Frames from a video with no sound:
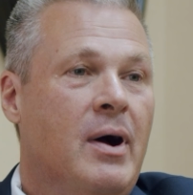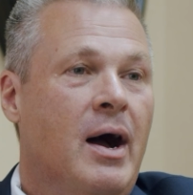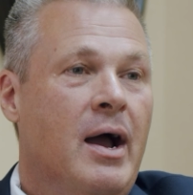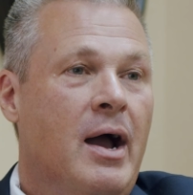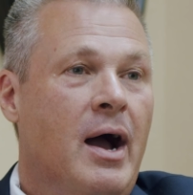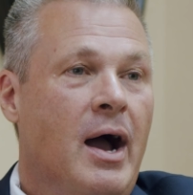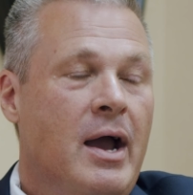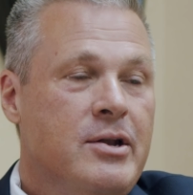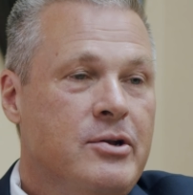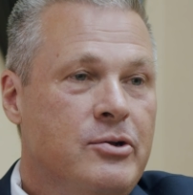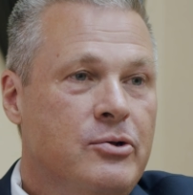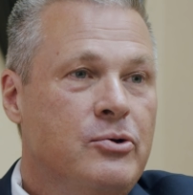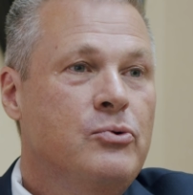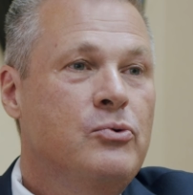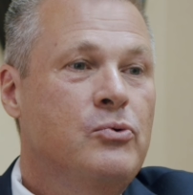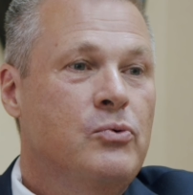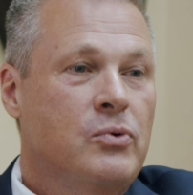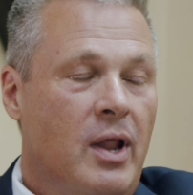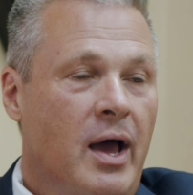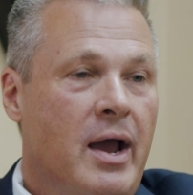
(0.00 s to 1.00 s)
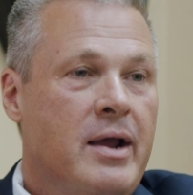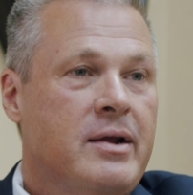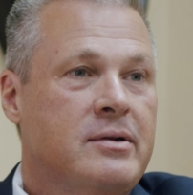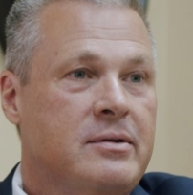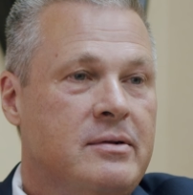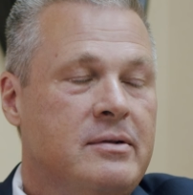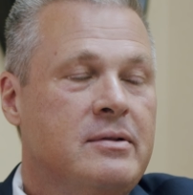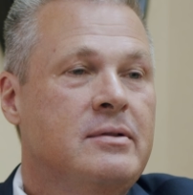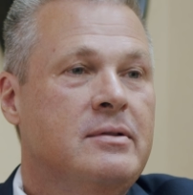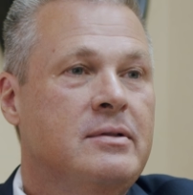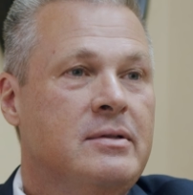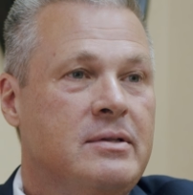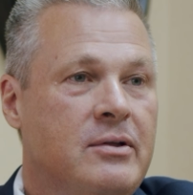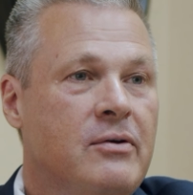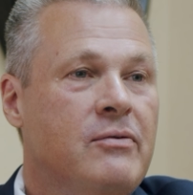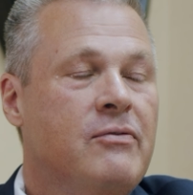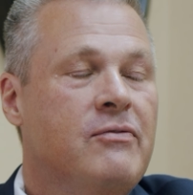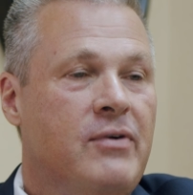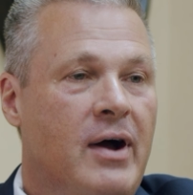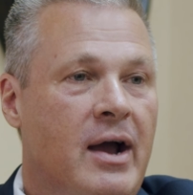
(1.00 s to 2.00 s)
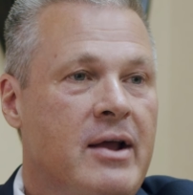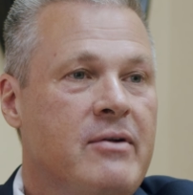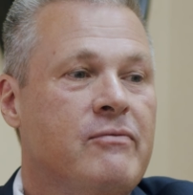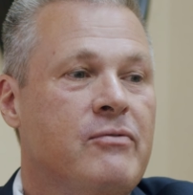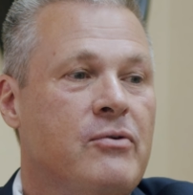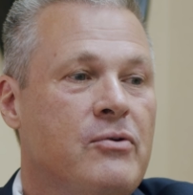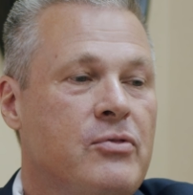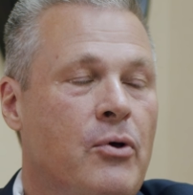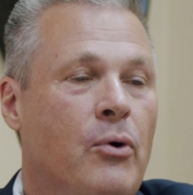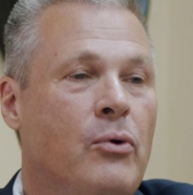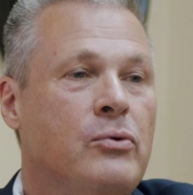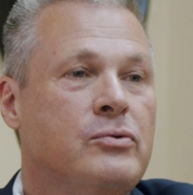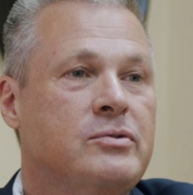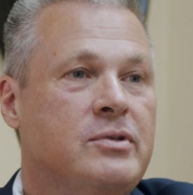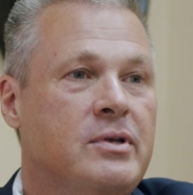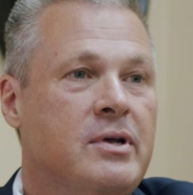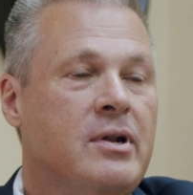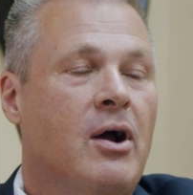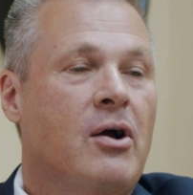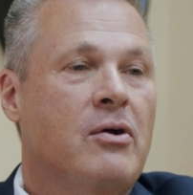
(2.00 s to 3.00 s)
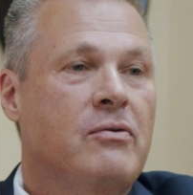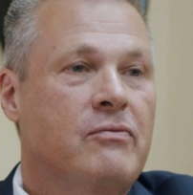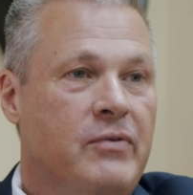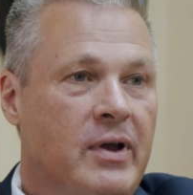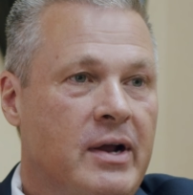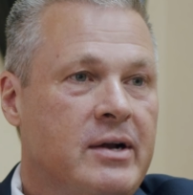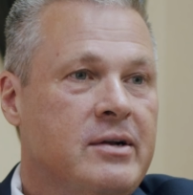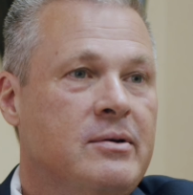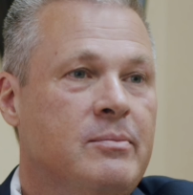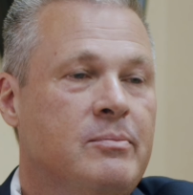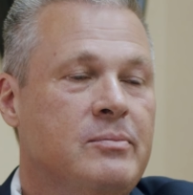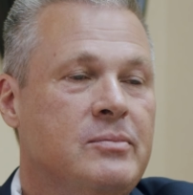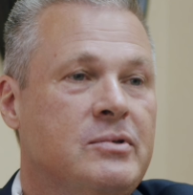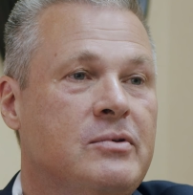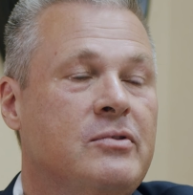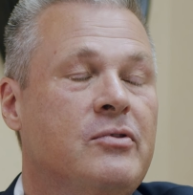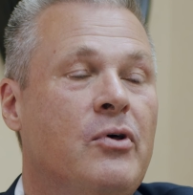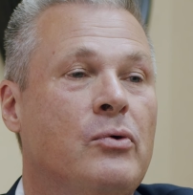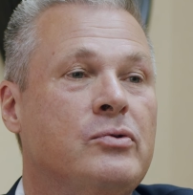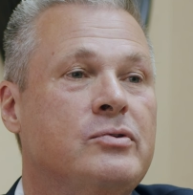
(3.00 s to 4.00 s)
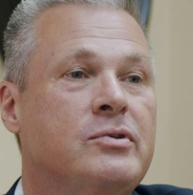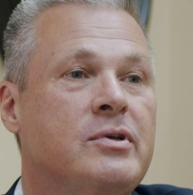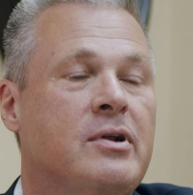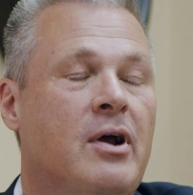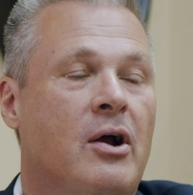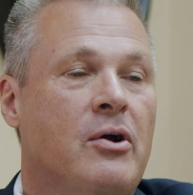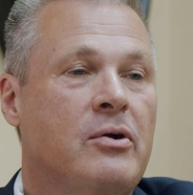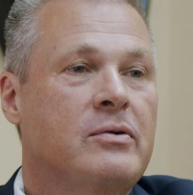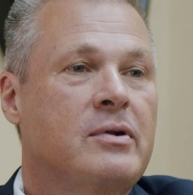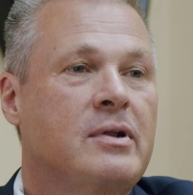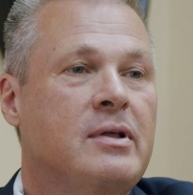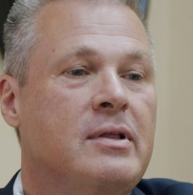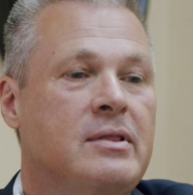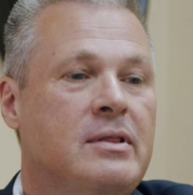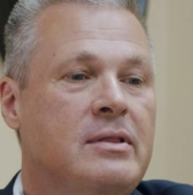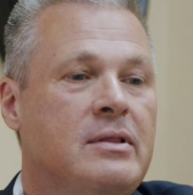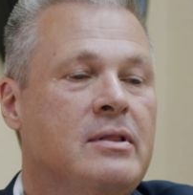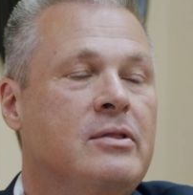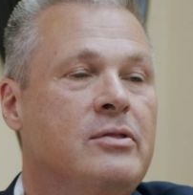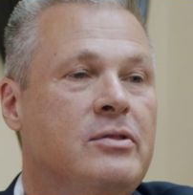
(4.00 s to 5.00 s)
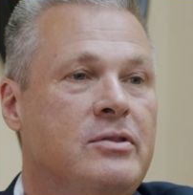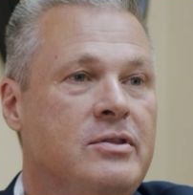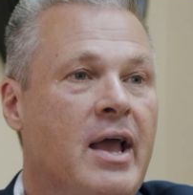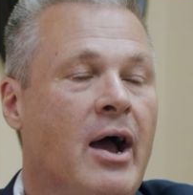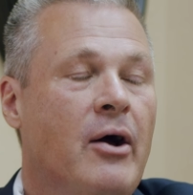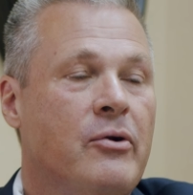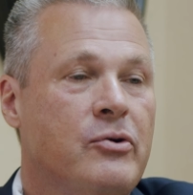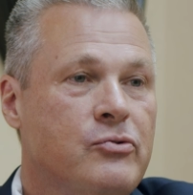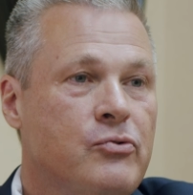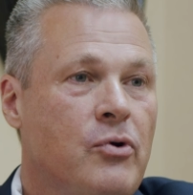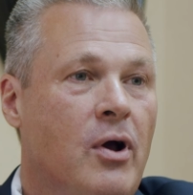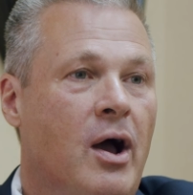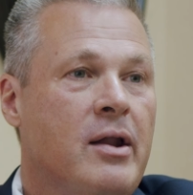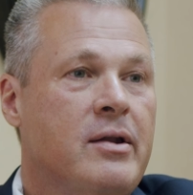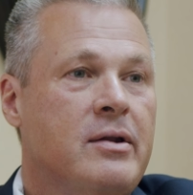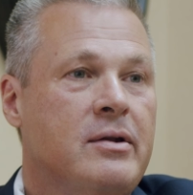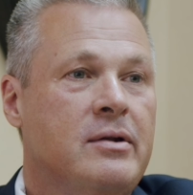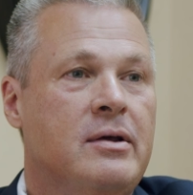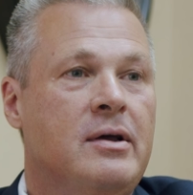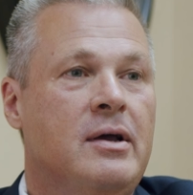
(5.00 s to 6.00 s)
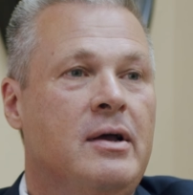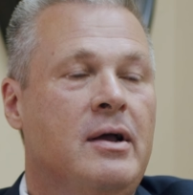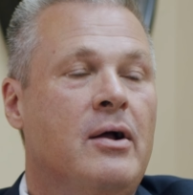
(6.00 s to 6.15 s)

I do like to fight for those that are victims, those that are downtrodden,